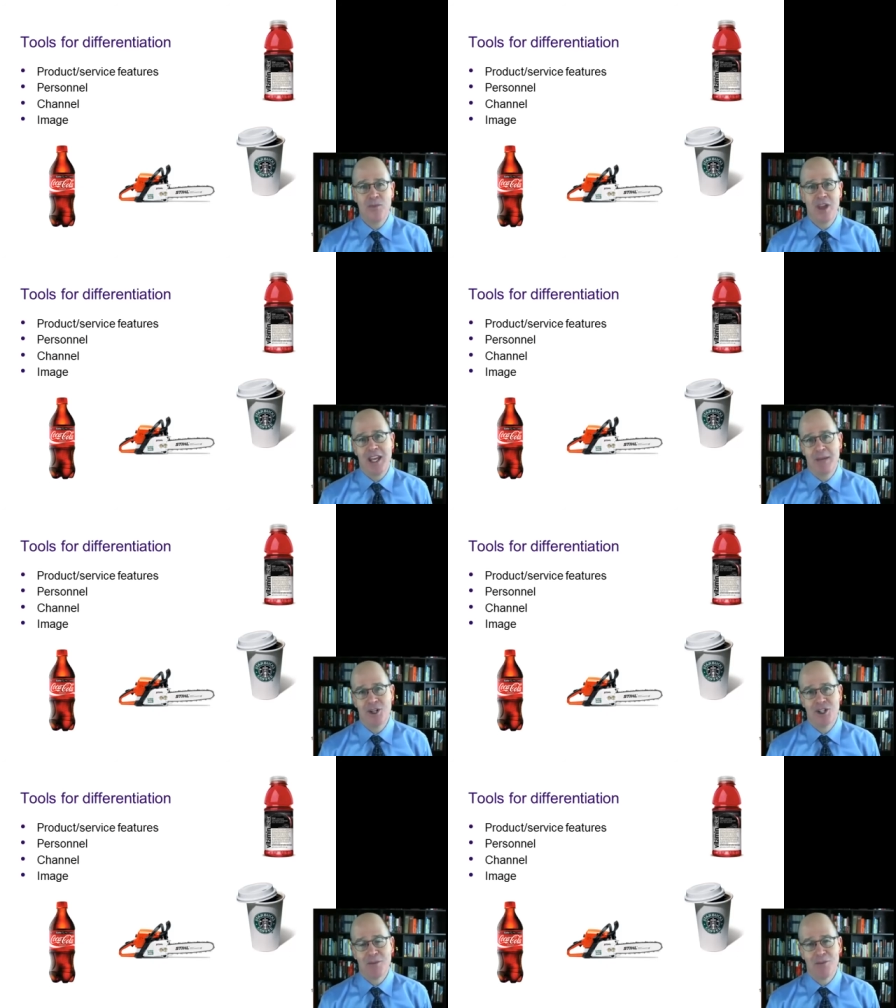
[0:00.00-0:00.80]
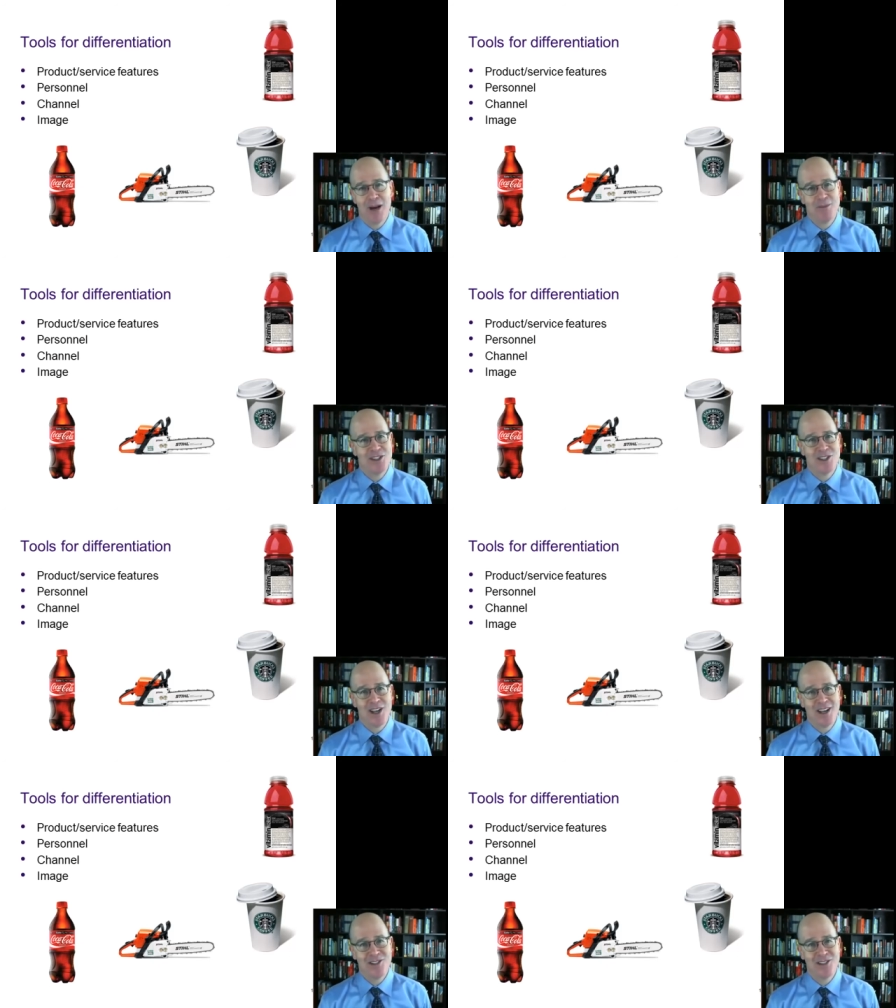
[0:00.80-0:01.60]
an image that promises
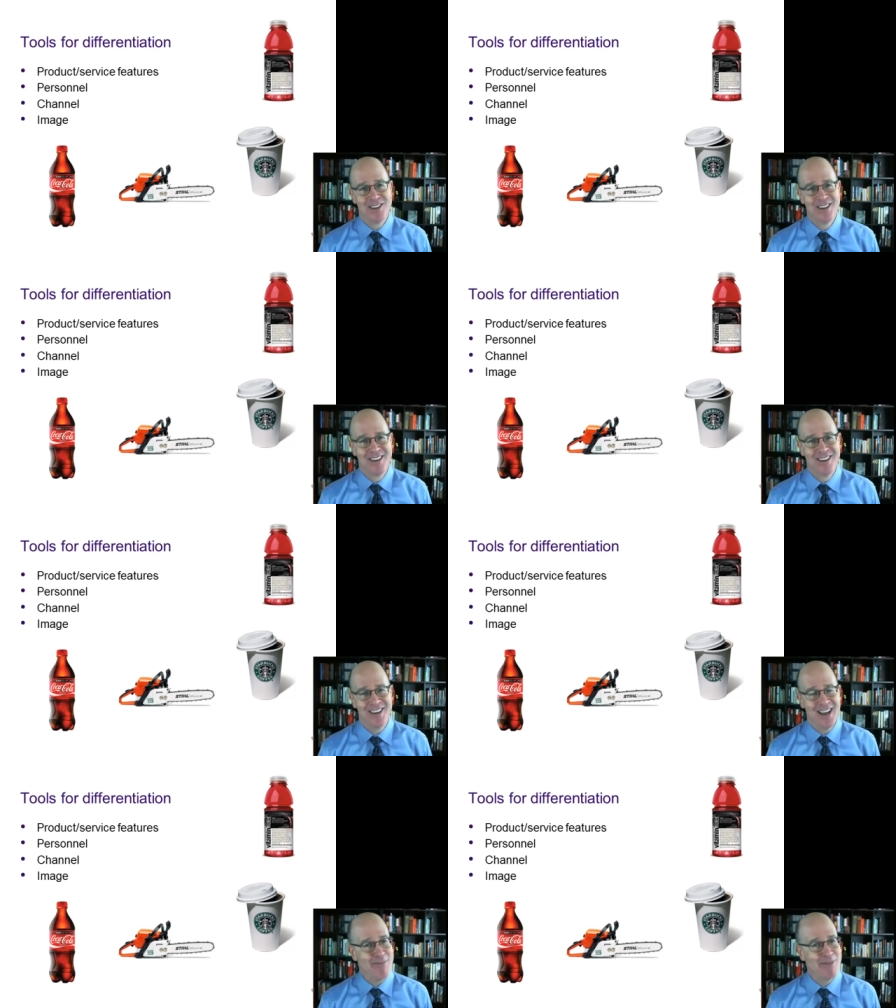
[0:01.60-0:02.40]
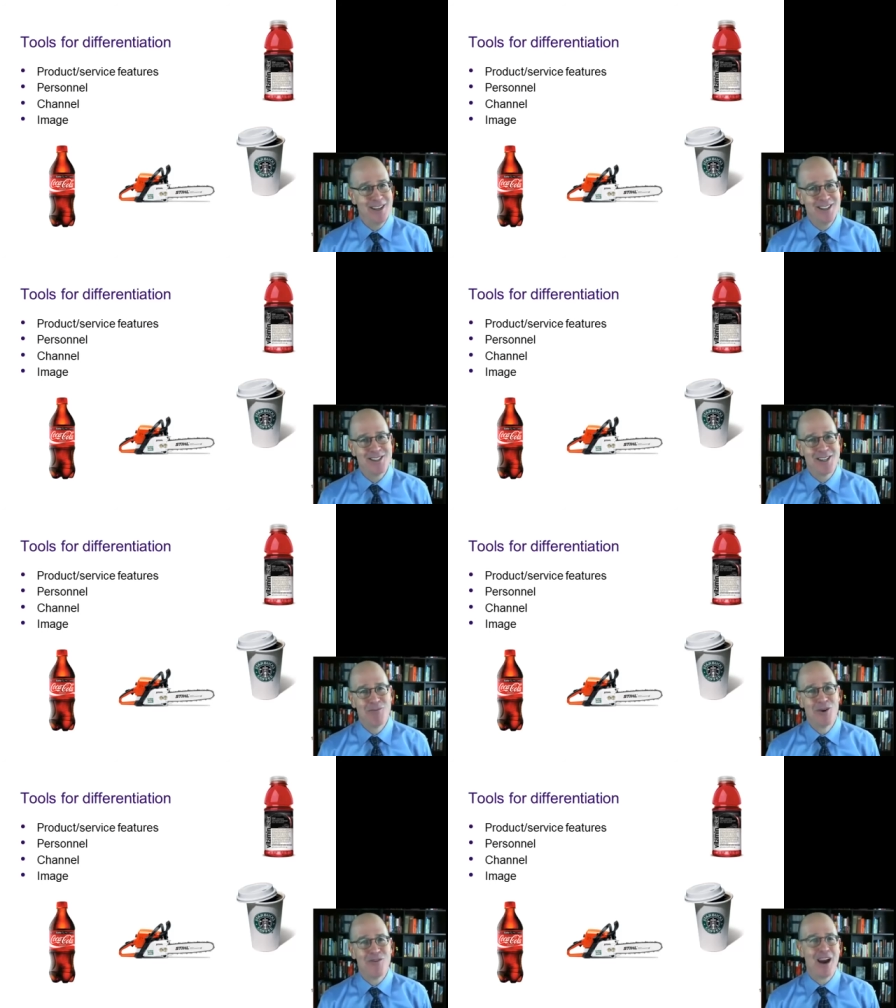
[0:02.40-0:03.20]
us happiness, a
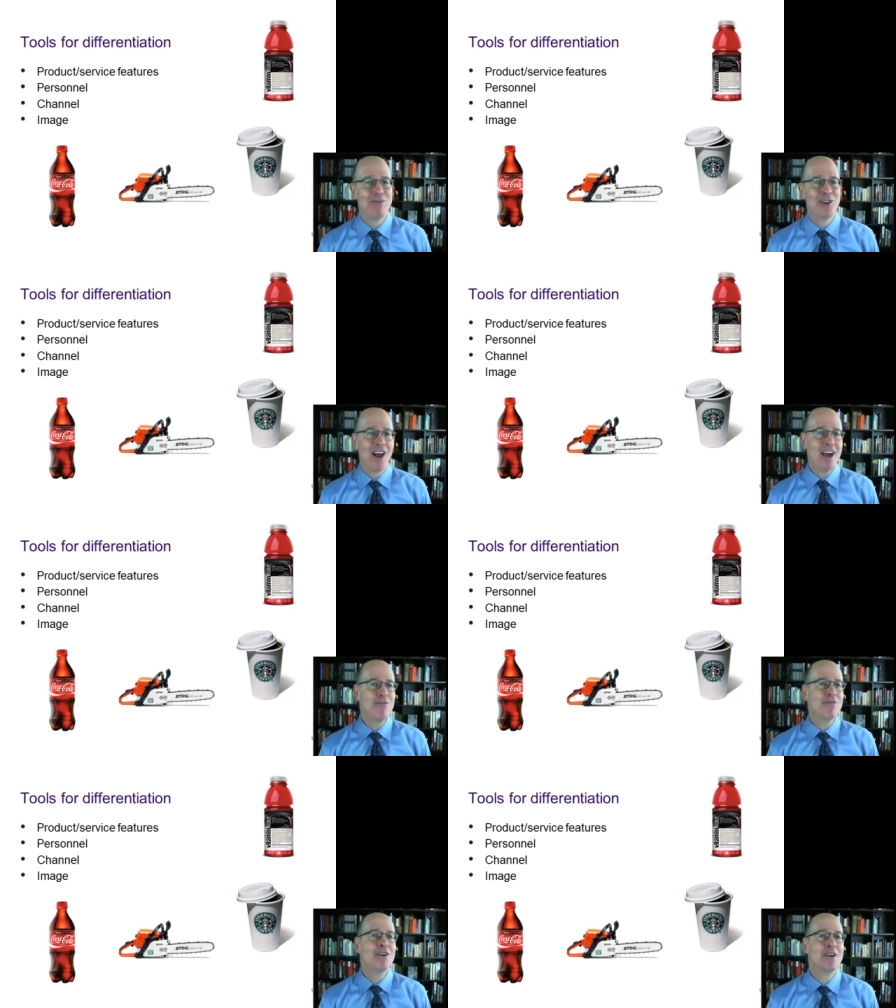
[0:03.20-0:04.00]
more vibrant life,